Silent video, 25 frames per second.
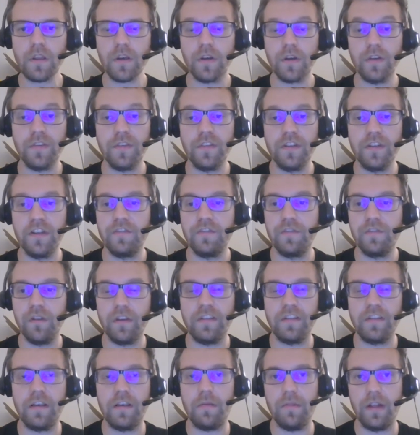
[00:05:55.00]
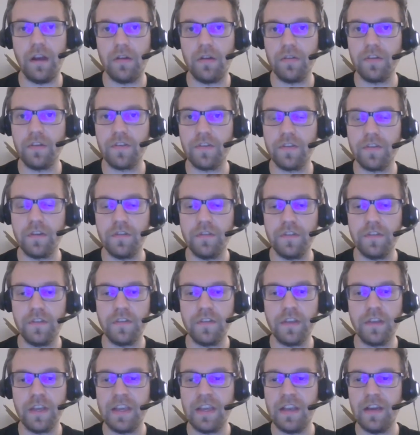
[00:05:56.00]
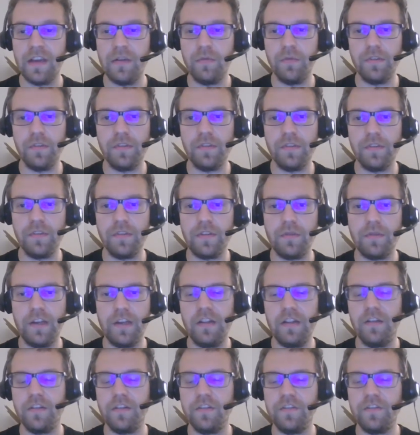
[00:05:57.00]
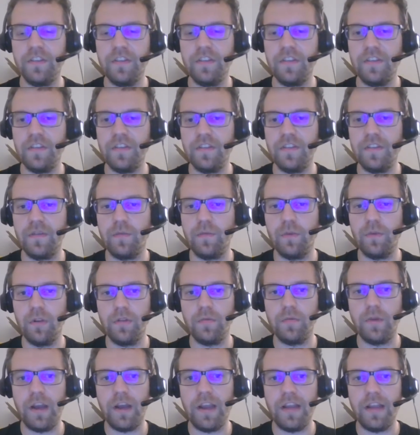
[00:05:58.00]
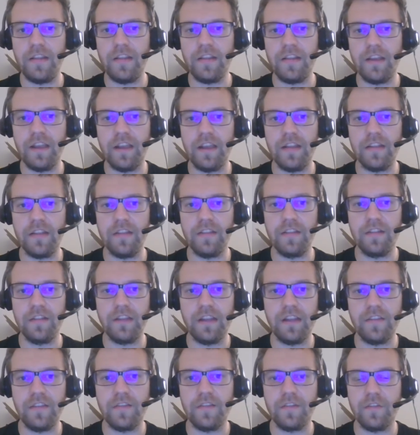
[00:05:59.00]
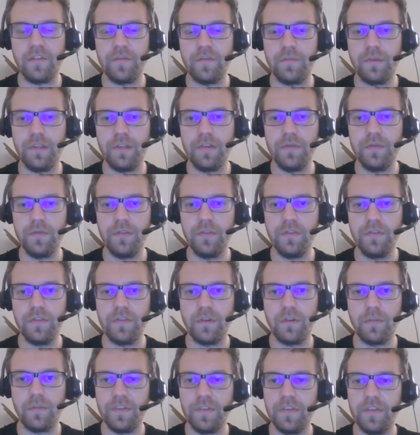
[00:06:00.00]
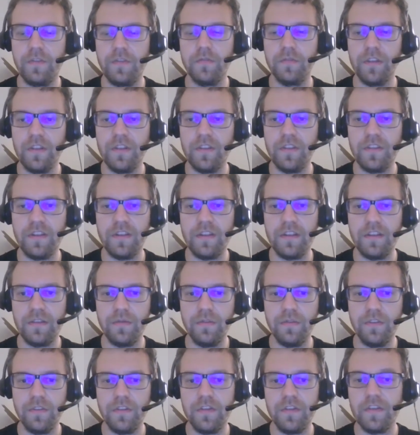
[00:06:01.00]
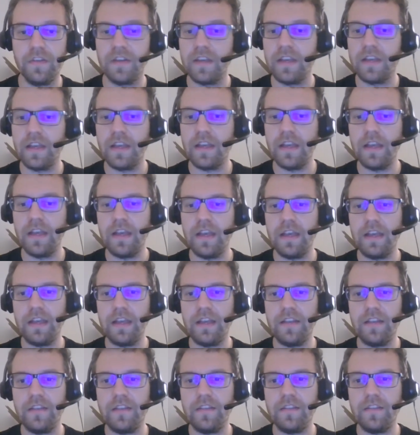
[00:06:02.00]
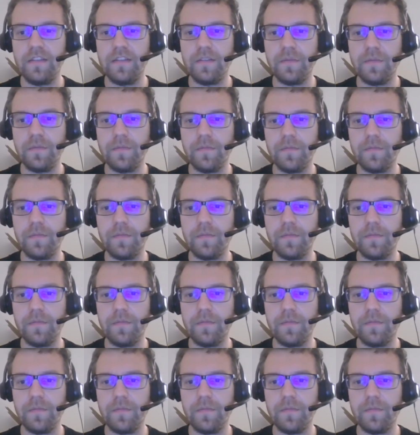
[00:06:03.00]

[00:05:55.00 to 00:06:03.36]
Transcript: Consider, for example, our service with quite a lot of instances worldwide and dozens of BUs or business units that use it. It's